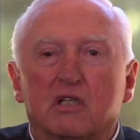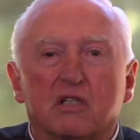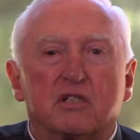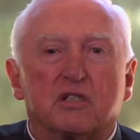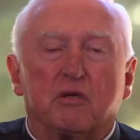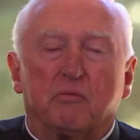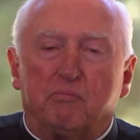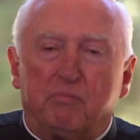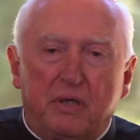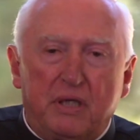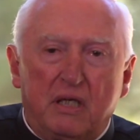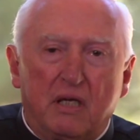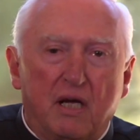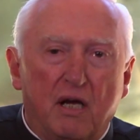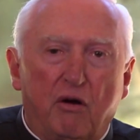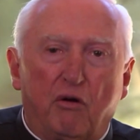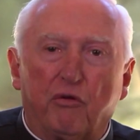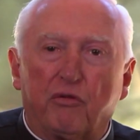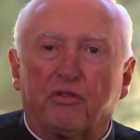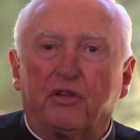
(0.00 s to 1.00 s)
to be
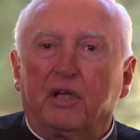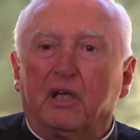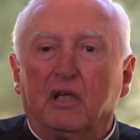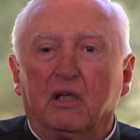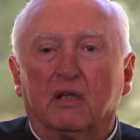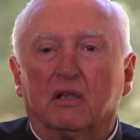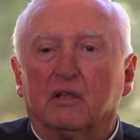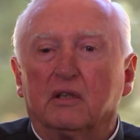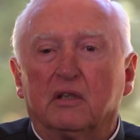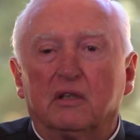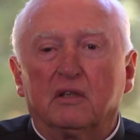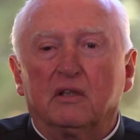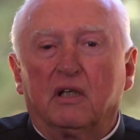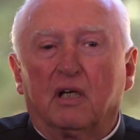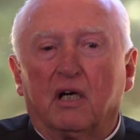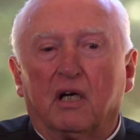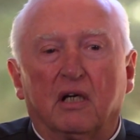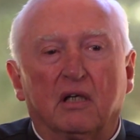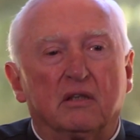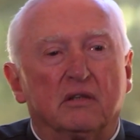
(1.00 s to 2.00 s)
healthy,
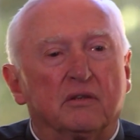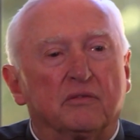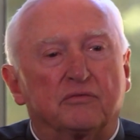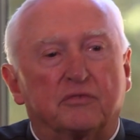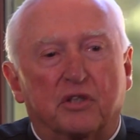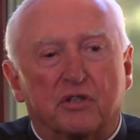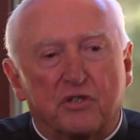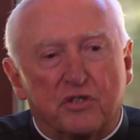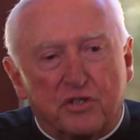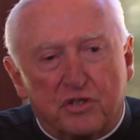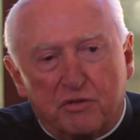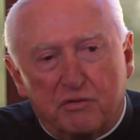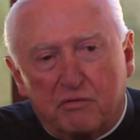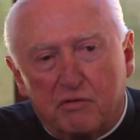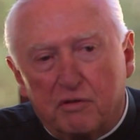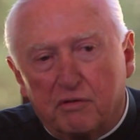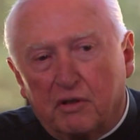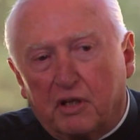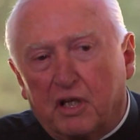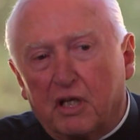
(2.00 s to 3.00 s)

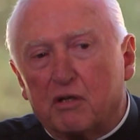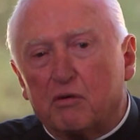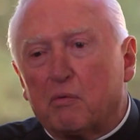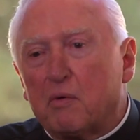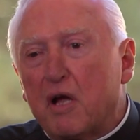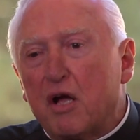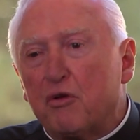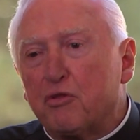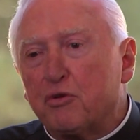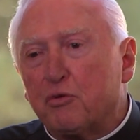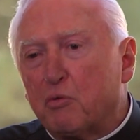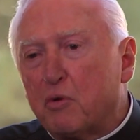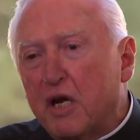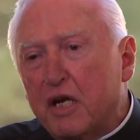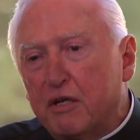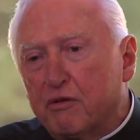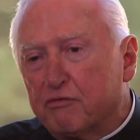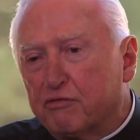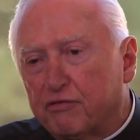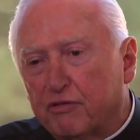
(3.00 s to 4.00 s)
to get around the
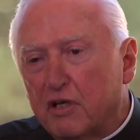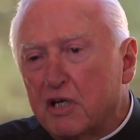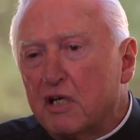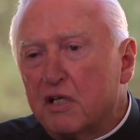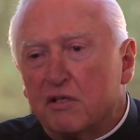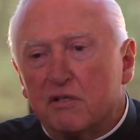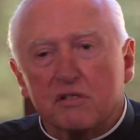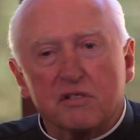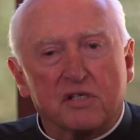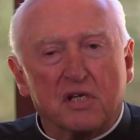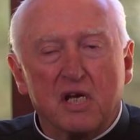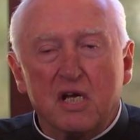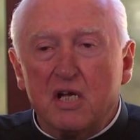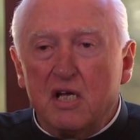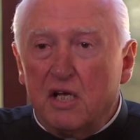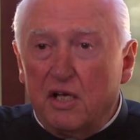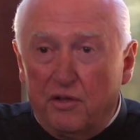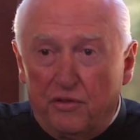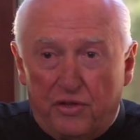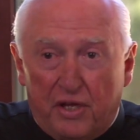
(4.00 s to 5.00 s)
right friends.
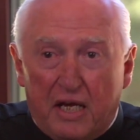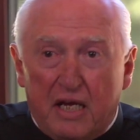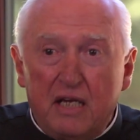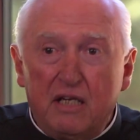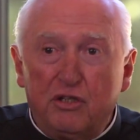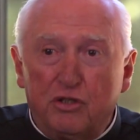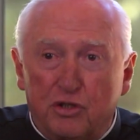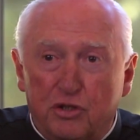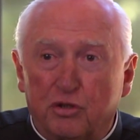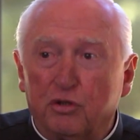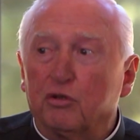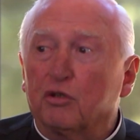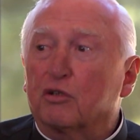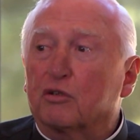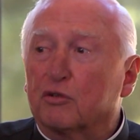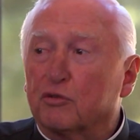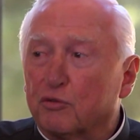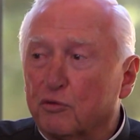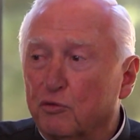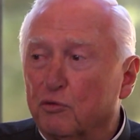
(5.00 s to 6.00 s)
They
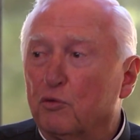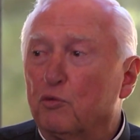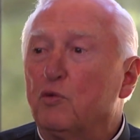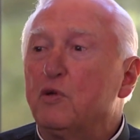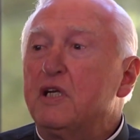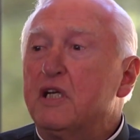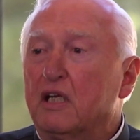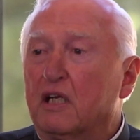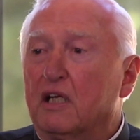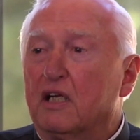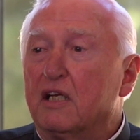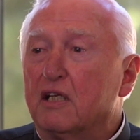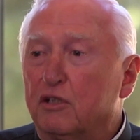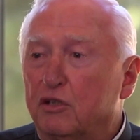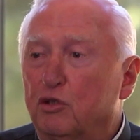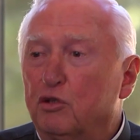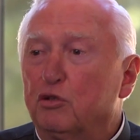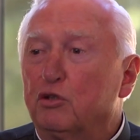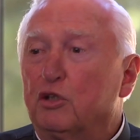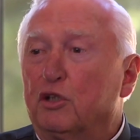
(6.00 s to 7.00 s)
took really
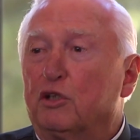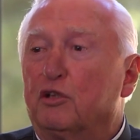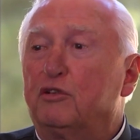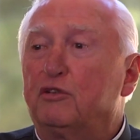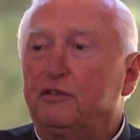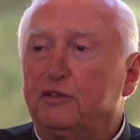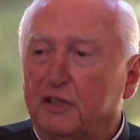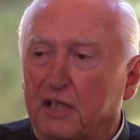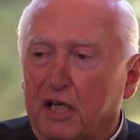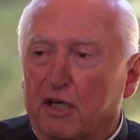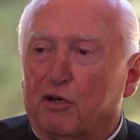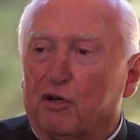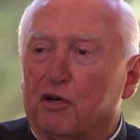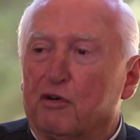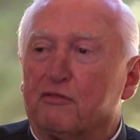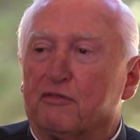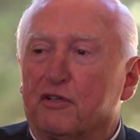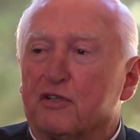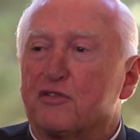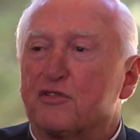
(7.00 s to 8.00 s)
good care
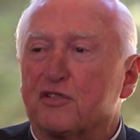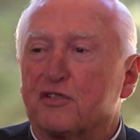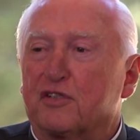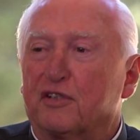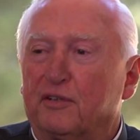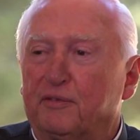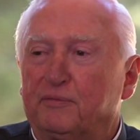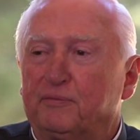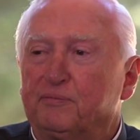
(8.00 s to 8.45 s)
of us.